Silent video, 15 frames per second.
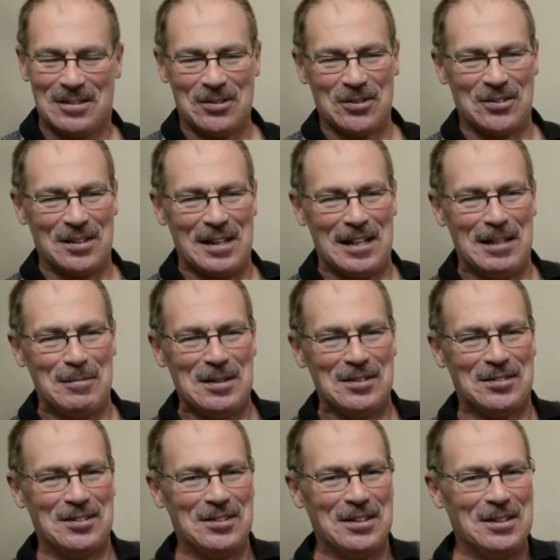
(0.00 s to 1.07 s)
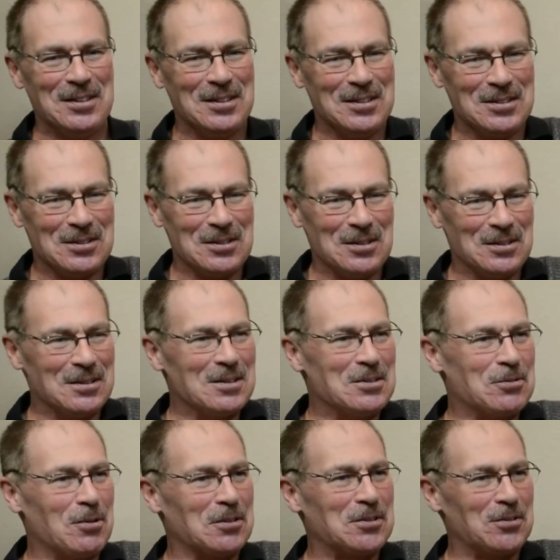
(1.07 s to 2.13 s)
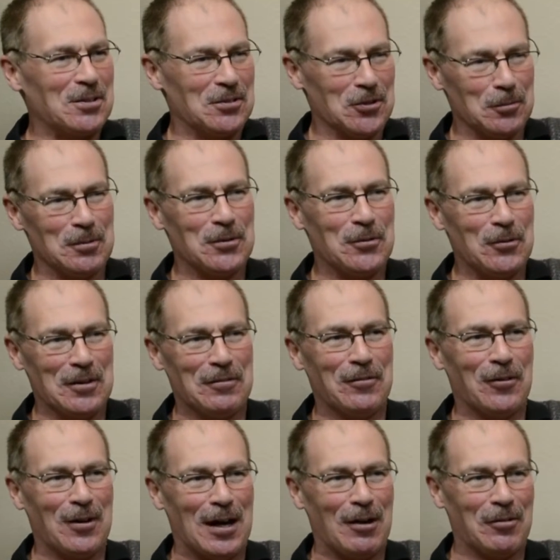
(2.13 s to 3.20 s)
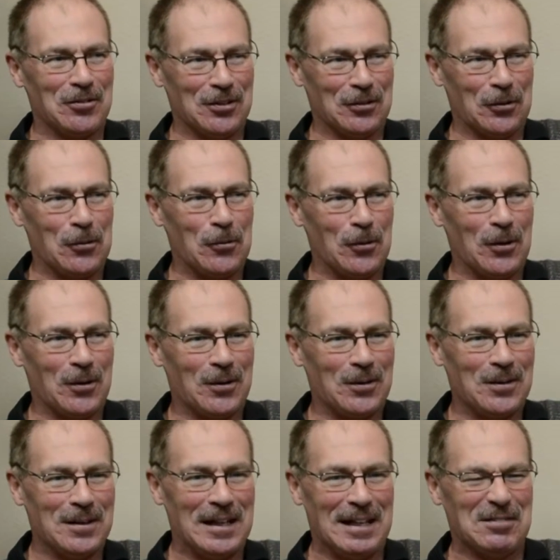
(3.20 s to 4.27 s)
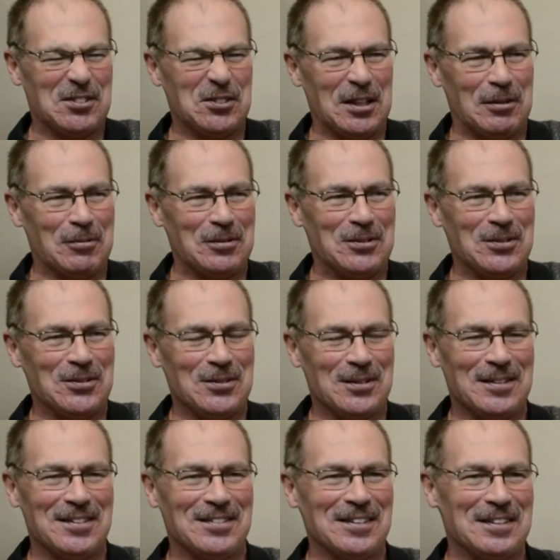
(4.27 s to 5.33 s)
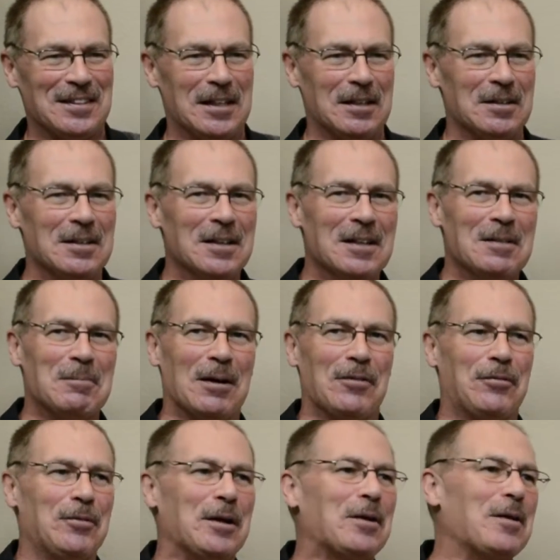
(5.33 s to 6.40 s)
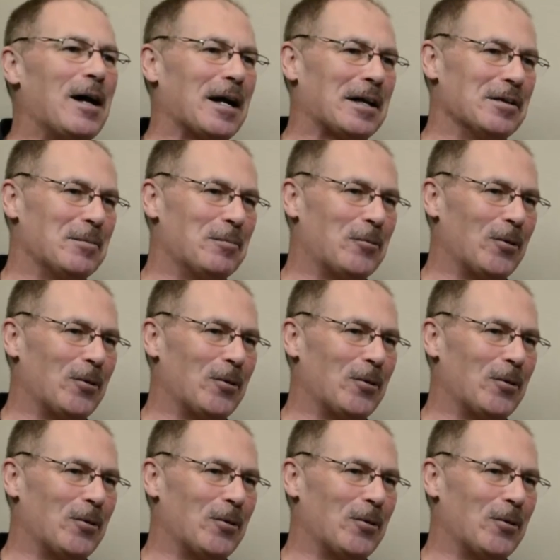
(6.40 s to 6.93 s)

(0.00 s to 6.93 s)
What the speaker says: there was an ABC drugstore that's open 24 hours on the corner, and they have sandwiches and things like that. About 3 o'clock in the